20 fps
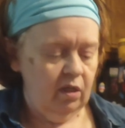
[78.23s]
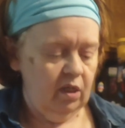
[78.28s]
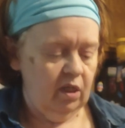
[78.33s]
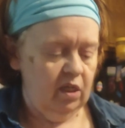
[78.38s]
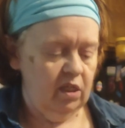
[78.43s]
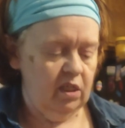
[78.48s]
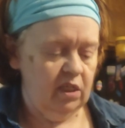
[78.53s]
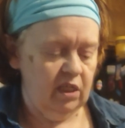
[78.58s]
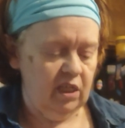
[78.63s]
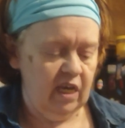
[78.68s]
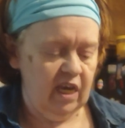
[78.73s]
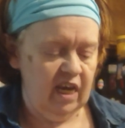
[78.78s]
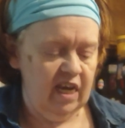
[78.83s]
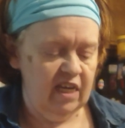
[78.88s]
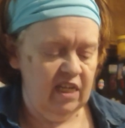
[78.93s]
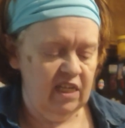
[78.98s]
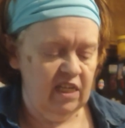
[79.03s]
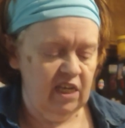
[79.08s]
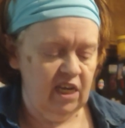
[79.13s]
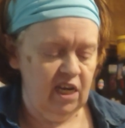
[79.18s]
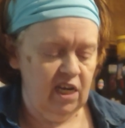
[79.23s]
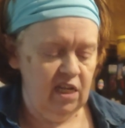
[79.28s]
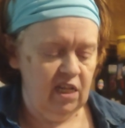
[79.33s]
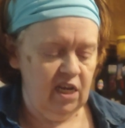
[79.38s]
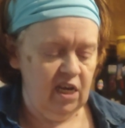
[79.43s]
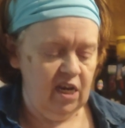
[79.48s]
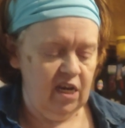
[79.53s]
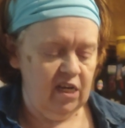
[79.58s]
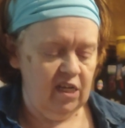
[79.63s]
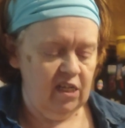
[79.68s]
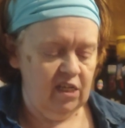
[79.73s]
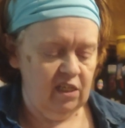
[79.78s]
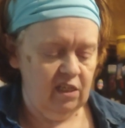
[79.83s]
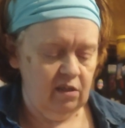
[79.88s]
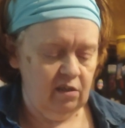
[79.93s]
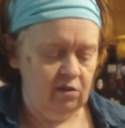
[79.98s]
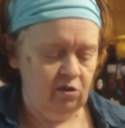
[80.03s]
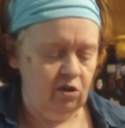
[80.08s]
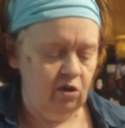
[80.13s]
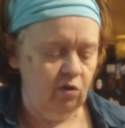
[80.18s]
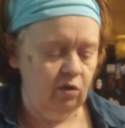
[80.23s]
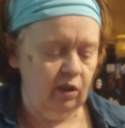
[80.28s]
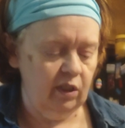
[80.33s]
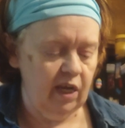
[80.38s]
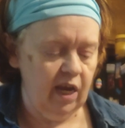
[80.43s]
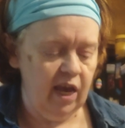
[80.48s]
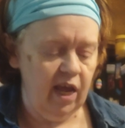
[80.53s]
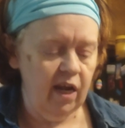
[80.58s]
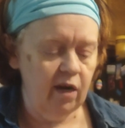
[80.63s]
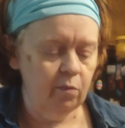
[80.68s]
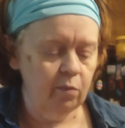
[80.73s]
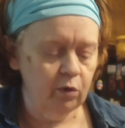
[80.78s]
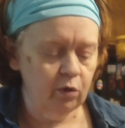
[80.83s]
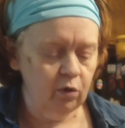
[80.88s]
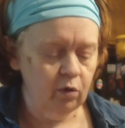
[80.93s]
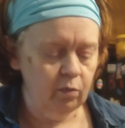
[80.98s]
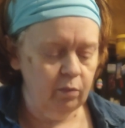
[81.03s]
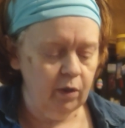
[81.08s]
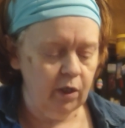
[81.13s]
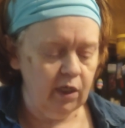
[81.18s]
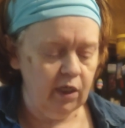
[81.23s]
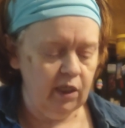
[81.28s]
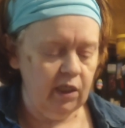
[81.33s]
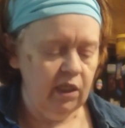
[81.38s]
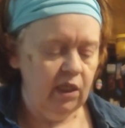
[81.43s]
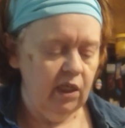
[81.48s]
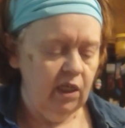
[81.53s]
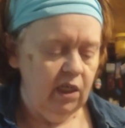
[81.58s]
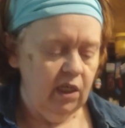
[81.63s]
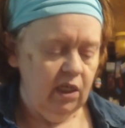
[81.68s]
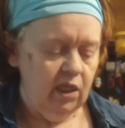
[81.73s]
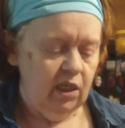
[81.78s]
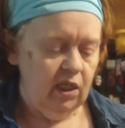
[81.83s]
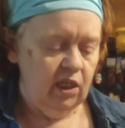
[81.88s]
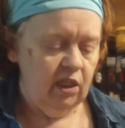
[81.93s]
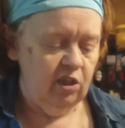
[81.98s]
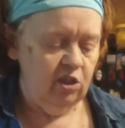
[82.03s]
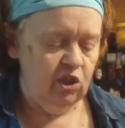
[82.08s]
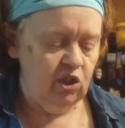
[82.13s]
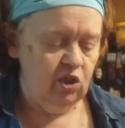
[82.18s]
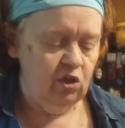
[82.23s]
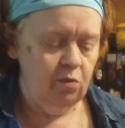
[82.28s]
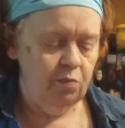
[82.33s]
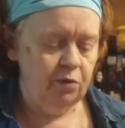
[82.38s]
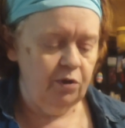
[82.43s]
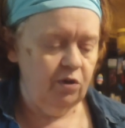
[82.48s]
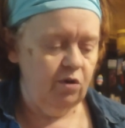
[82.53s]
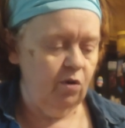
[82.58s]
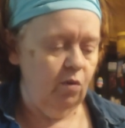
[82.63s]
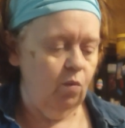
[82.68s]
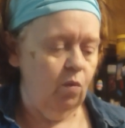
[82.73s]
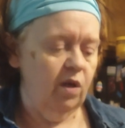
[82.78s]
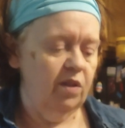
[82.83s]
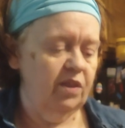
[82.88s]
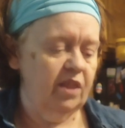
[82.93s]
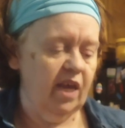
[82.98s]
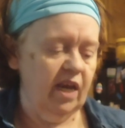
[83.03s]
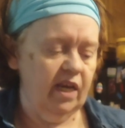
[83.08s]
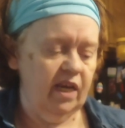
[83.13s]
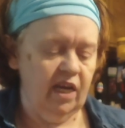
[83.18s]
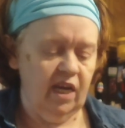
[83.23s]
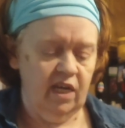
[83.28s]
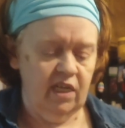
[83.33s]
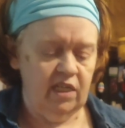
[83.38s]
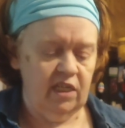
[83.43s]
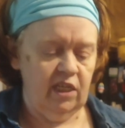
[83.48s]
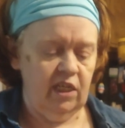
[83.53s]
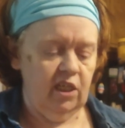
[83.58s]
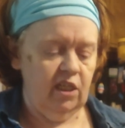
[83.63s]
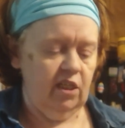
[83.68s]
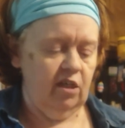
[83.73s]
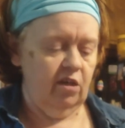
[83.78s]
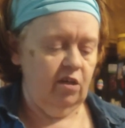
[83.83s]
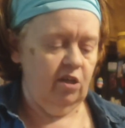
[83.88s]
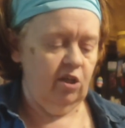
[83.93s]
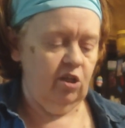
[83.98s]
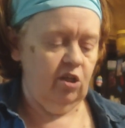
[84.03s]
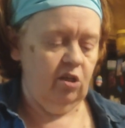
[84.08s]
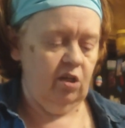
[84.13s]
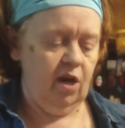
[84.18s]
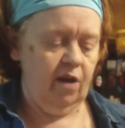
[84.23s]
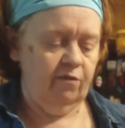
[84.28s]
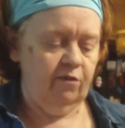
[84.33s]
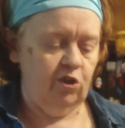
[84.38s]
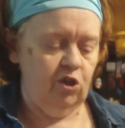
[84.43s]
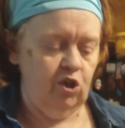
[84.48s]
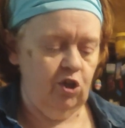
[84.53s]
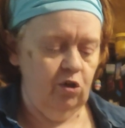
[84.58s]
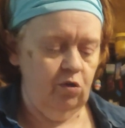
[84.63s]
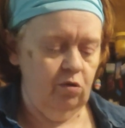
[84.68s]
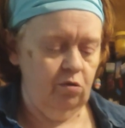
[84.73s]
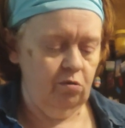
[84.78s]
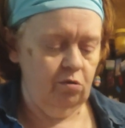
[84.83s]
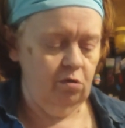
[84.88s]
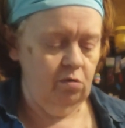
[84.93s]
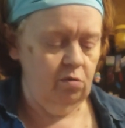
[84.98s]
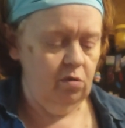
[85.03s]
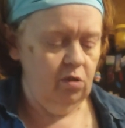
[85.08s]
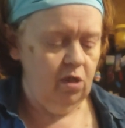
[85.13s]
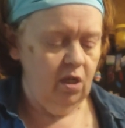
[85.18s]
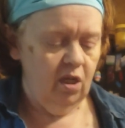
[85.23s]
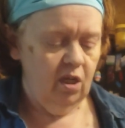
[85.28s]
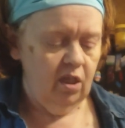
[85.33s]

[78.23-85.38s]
It's a casing that is totally edible, but in the soup you don't want that casing in there to have to chew through.